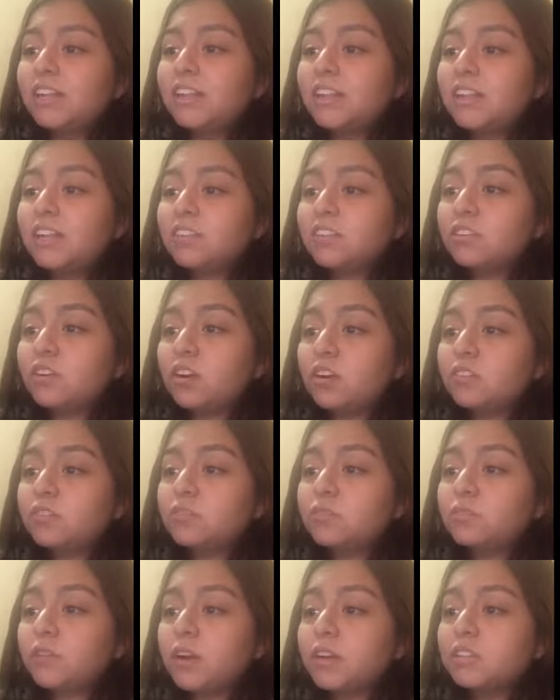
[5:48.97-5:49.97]
Lease
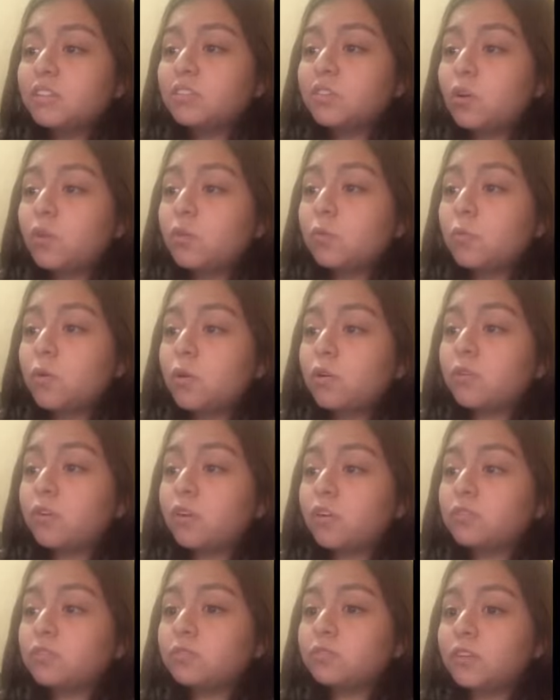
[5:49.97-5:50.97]
contracts or work
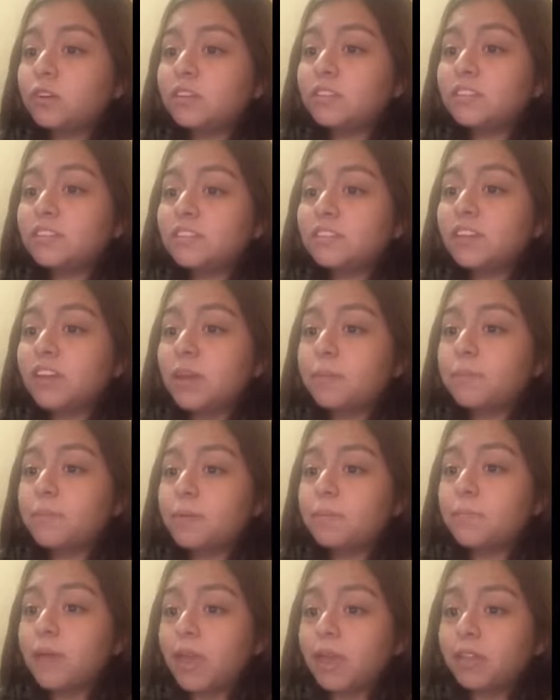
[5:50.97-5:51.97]
contracts can
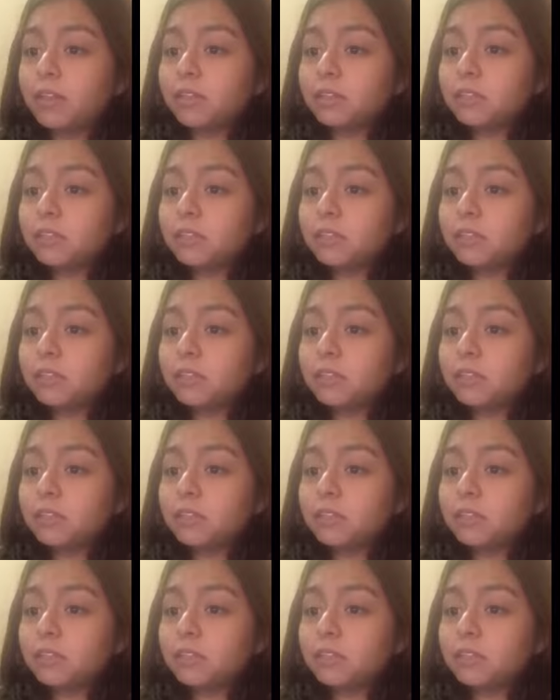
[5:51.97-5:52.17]
be made.